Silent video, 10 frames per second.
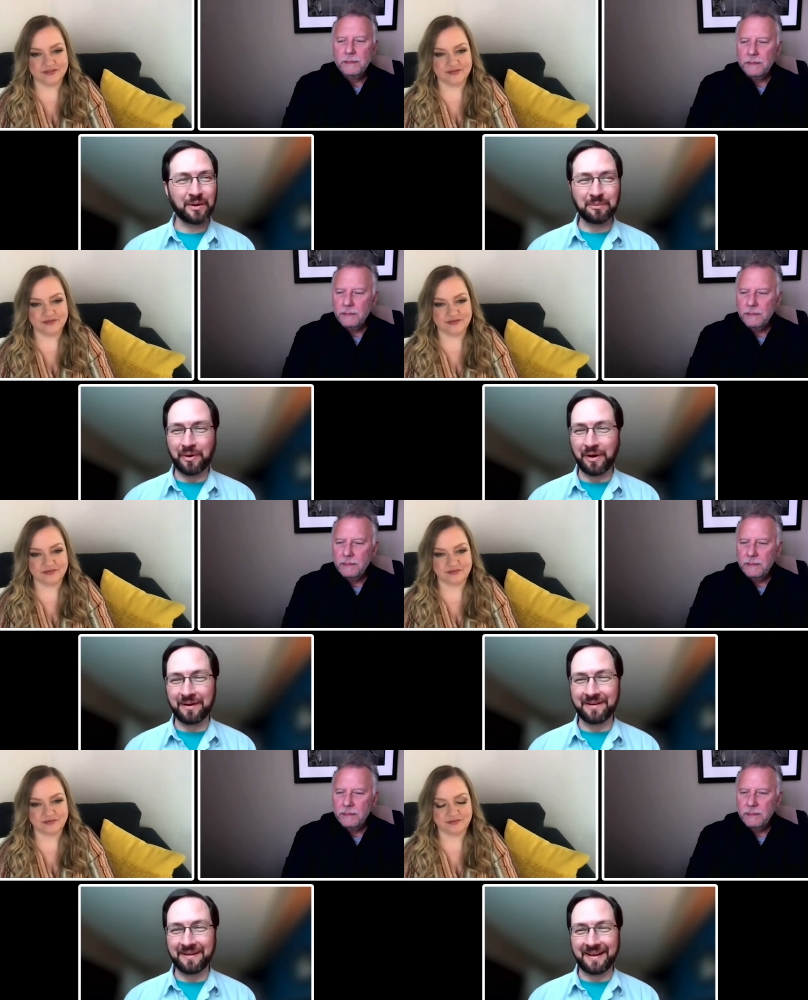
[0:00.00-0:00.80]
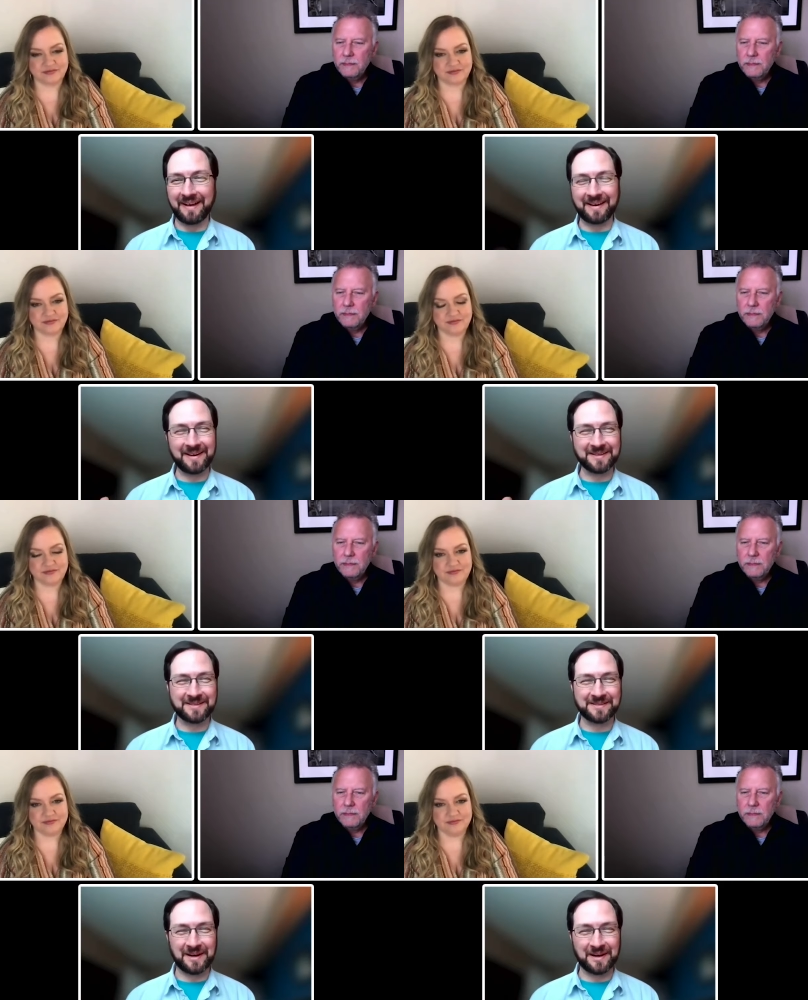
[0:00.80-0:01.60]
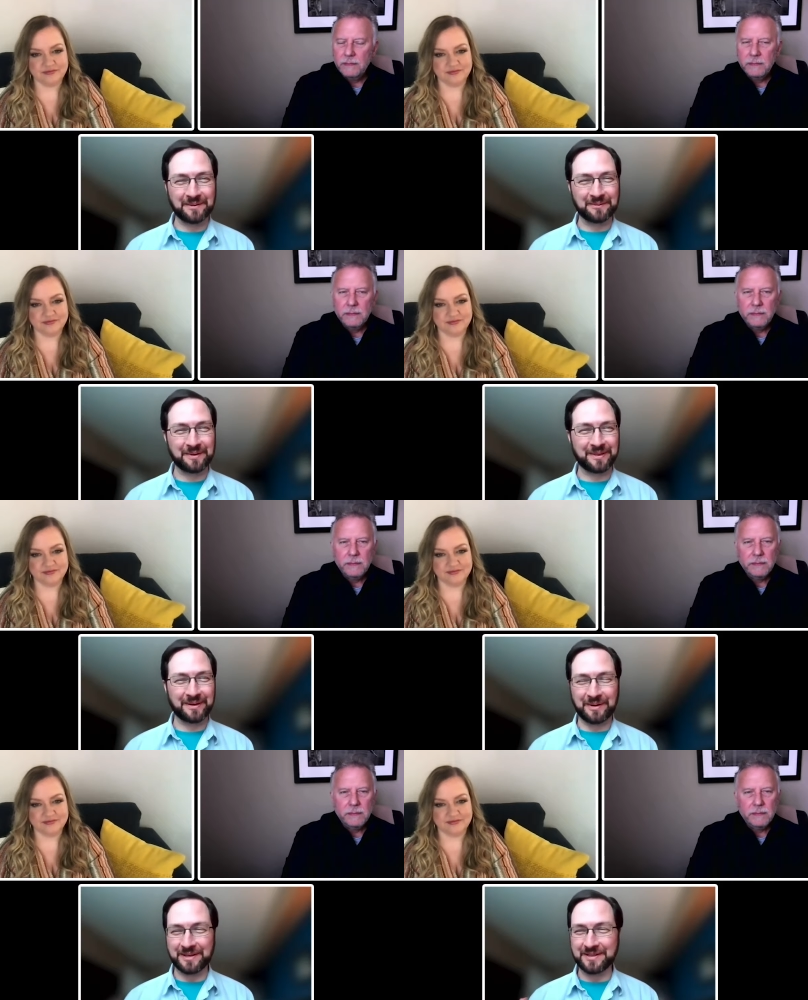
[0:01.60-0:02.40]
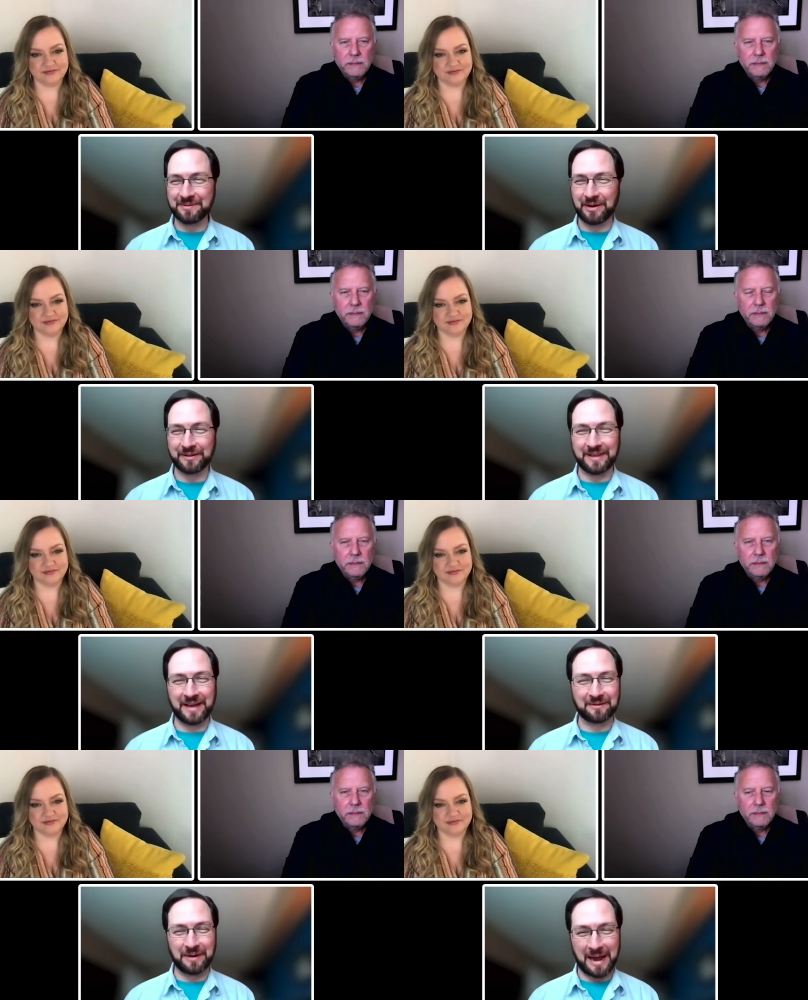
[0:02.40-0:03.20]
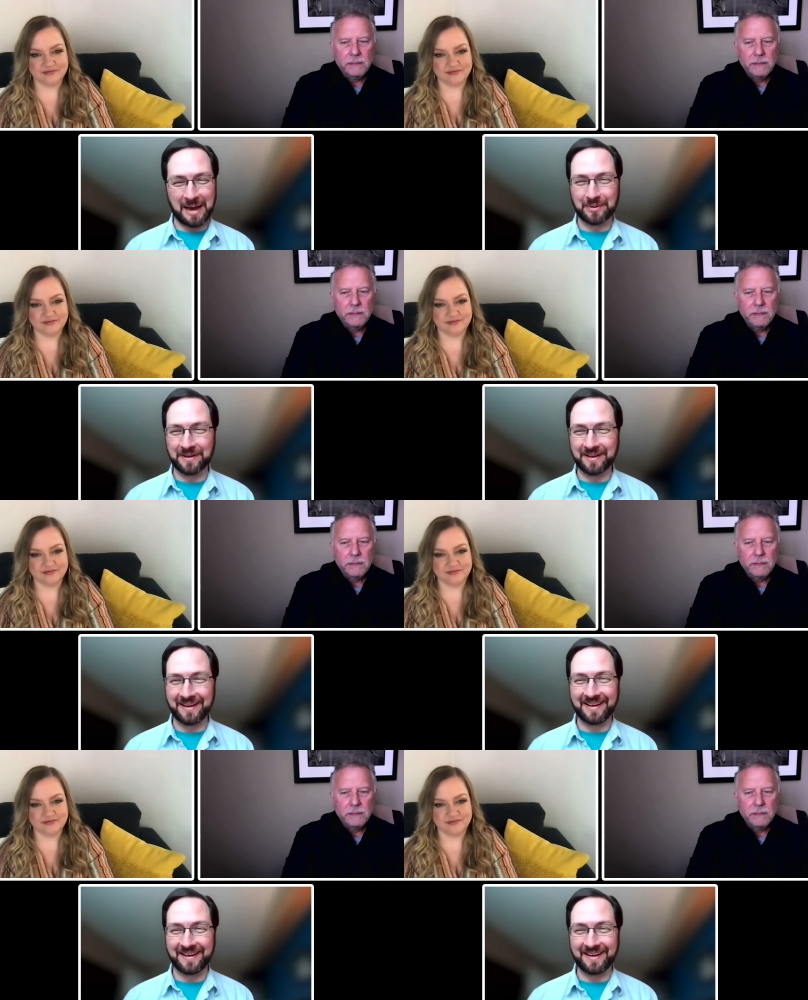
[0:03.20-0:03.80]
Speaker 1: So, Paul, I got to start with a question about that rap.